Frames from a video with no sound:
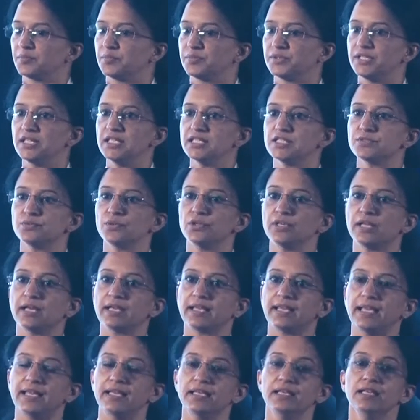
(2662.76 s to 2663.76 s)
this would
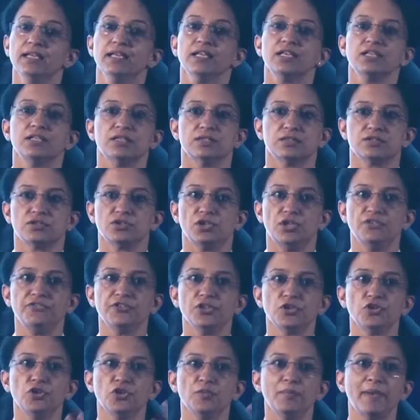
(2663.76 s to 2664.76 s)
again, so if
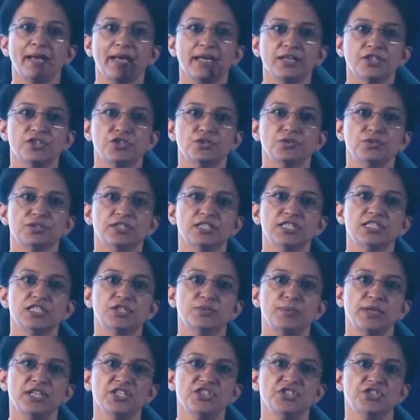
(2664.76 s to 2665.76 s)
you go back to the
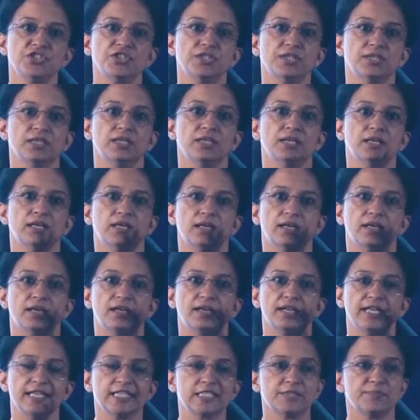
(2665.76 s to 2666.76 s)
switch
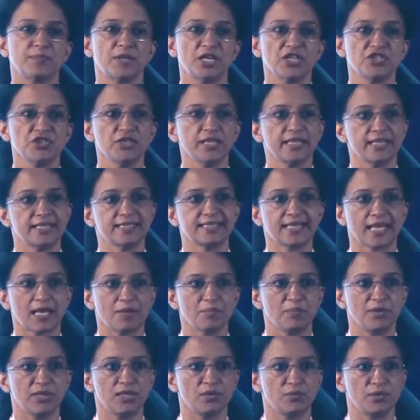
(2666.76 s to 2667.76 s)
expression
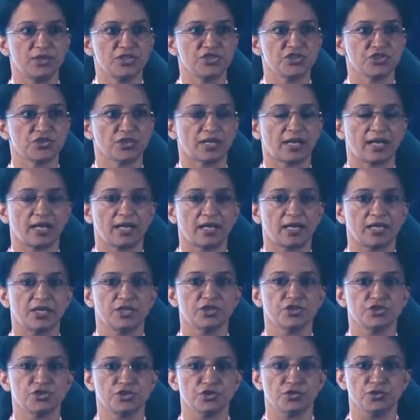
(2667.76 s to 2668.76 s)
example which
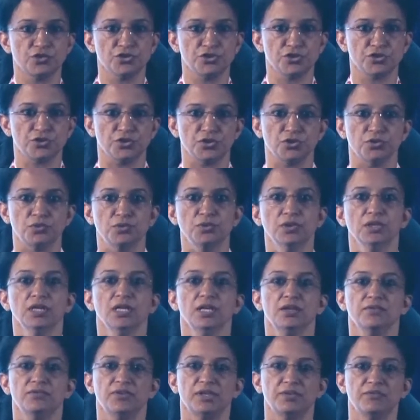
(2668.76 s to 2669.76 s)
I showed to you,
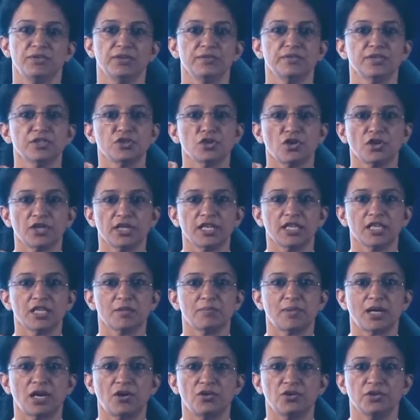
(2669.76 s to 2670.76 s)
we were talking
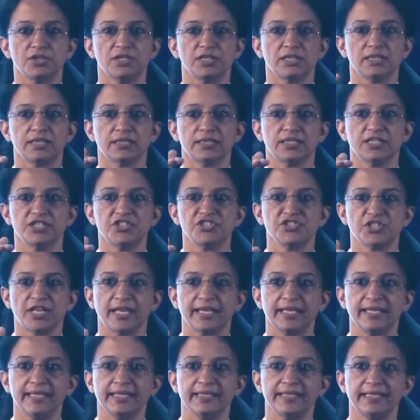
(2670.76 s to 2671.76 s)
about
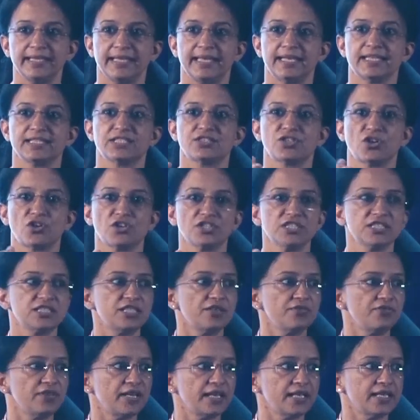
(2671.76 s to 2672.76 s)
checking the
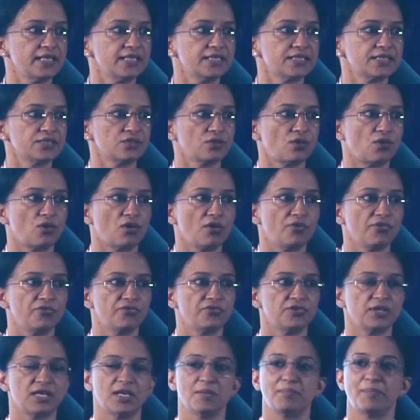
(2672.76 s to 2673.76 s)
exhaustiveness of
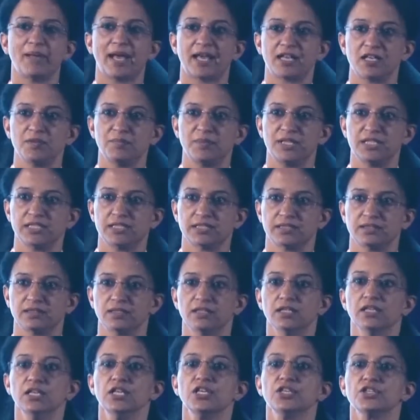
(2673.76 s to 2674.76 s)
a parameter.
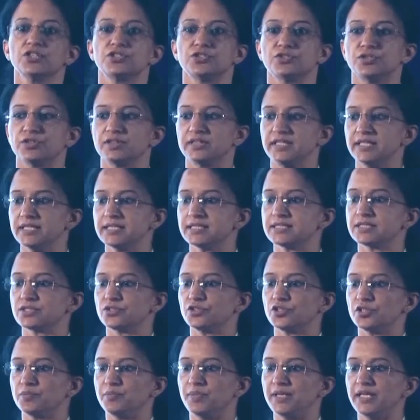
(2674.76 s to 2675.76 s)
So this
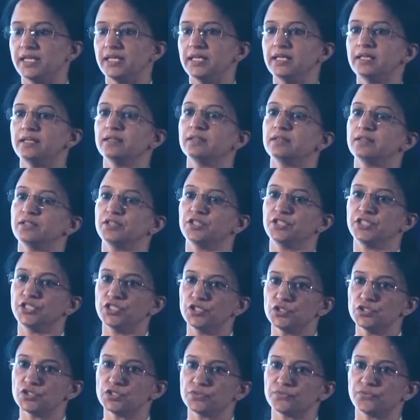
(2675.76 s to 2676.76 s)
could be
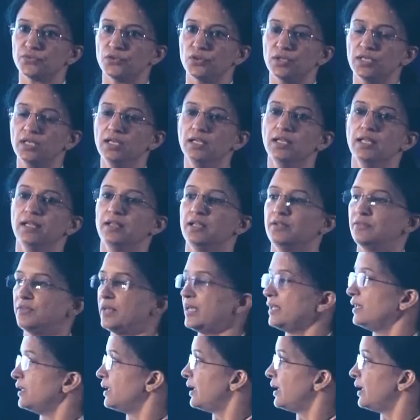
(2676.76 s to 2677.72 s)
useful when